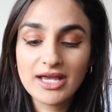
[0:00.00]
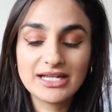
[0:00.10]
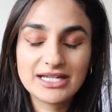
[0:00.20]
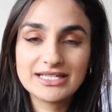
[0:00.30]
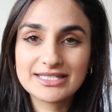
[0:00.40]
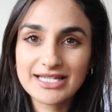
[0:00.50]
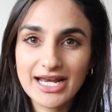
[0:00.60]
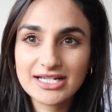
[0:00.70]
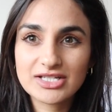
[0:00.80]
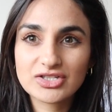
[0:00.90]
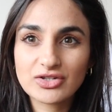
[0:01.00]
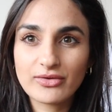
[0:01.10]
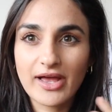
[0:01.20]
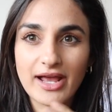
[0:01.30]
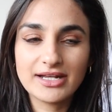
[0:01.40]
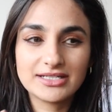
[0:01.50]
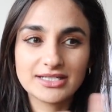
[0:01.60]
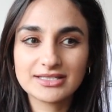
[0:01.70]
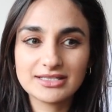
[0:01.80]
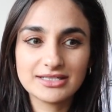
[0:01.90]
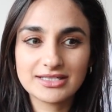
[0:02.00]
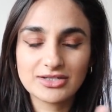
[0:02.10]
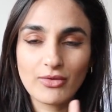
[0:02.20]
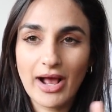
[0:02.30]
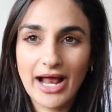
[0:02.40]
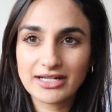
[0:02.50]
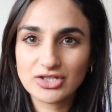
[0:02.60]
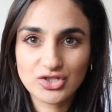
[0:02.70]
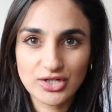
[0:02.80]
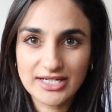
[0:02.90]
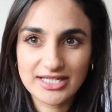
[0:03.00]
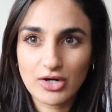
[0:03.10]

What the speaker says: and concise so that it's no added stress.